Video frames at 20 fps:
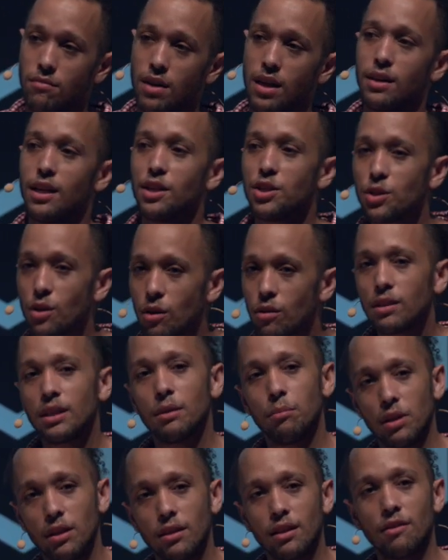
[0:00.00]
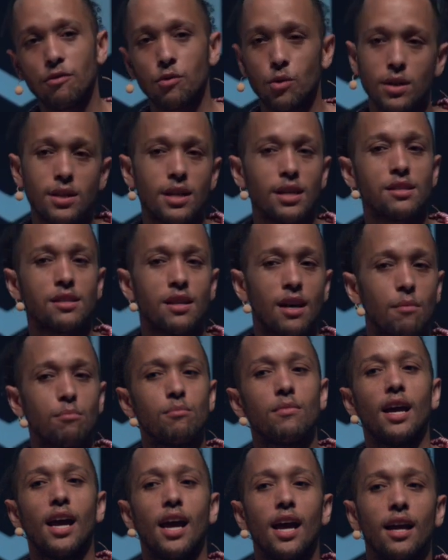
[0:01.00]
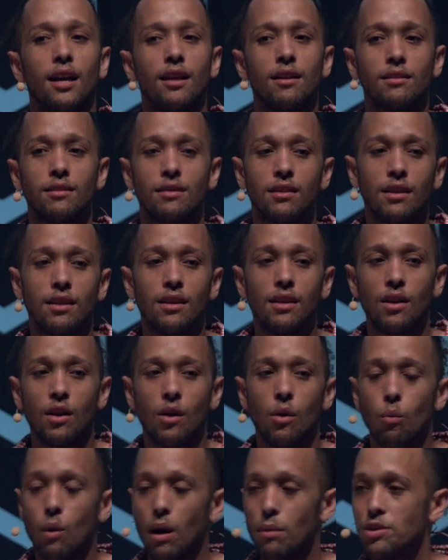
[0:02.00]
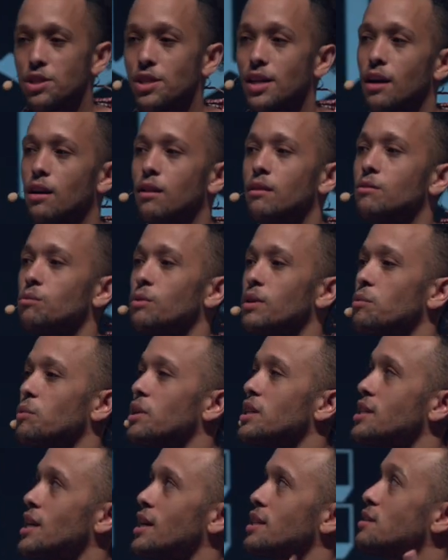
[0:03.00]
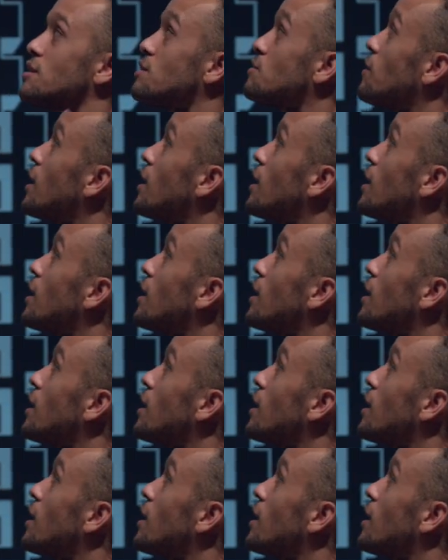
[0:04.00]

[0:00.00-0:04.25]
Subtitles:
unless you're only building for desktop and WebGL, in which case it's